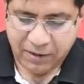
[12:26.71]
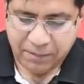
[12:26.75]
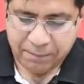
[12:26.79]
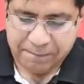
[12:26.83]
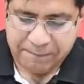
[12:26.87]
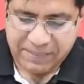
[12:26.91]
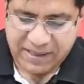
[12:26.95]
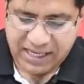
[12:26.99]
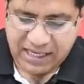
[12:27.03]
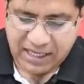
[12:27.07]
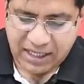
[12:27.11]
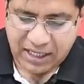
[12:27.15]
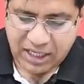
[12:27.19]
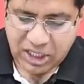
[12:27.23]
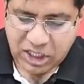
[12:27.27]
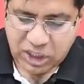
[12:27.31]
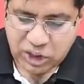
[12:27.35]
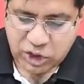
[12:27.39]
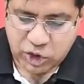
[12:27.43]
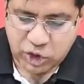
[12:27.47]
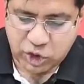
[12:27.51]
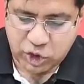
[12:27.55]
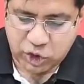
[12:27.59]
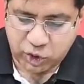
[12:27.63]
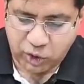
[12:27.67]
B
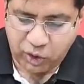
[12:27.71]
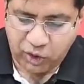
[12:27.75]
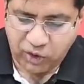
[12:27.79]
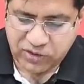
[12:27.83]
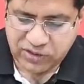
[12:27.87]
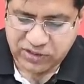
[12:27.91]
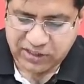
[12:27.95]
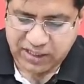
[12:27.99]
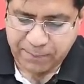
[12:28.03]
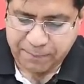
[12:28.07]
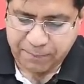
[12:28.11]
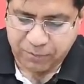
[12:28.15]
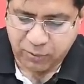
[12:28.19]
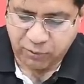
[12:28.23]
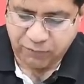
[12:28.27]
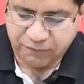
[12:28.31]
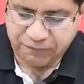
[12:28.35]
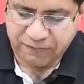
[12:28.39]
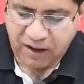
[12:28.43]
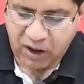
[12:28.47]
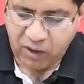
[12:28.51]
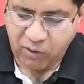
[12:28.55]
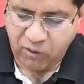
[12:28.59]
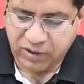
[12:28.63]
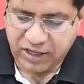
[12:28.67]
shows the
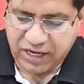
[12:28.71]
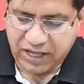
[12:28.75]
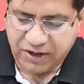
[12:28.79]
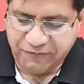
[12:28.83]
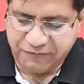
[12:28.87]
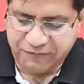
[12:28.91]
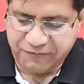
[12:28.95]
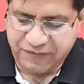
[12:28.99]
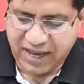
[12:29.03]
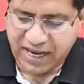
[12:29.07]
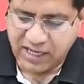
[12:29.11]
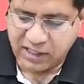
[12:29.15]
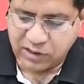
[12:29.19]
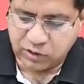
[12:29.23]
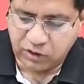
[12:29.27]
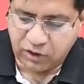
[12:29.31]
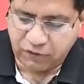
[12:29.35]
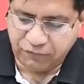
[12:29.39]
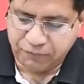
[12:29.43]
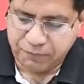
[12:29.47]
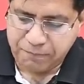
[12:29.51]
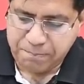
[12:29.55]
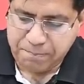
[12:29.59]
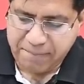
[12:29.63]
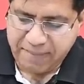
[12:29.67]
profound effect
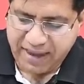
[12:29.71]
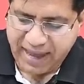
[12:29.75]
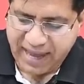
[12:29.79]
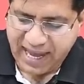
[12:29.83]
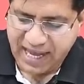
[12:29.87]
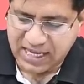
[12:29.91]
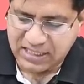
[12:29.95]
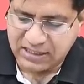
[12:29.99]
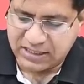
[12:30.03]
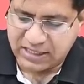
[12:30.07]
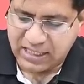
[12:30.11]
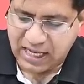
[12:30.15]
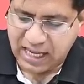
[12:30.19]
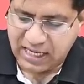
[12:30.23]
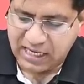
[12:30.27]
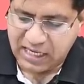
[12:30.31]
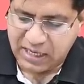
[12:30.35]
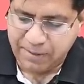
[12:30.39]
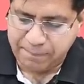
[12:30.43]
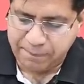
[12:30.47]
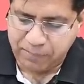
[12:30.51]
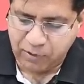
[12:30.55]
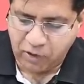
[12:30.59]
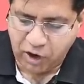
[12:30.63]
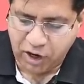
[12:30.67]
of mass
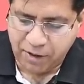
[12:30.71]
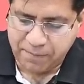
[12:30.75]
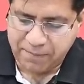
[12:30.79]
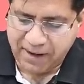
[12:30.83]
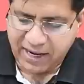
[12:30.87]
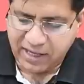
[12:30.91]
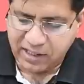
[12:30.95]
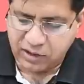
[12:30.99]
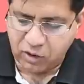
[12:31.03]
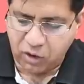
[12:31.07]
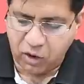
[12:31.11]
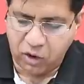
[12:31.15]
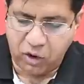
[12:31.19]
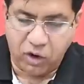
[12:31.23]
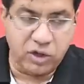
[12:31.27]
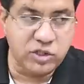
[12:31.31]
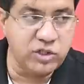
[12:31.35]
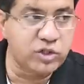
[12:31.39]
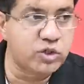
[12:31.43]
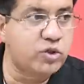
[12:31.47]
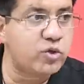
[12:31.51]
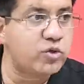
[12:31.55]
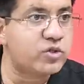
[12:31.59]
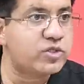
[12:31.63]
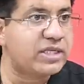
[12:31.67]
unemployment on
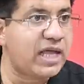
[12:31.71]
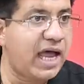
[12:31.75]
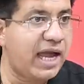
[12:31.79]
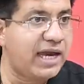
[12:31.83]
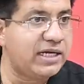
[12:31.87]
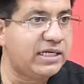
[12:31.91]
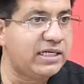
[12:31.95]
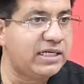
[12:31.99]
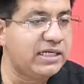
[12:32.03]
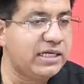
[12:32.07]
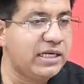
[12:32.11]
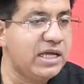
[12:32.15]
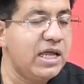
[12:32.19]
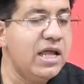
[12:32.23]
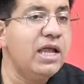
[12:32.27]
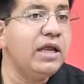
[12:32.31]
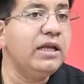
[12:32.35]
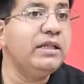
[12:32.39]
society.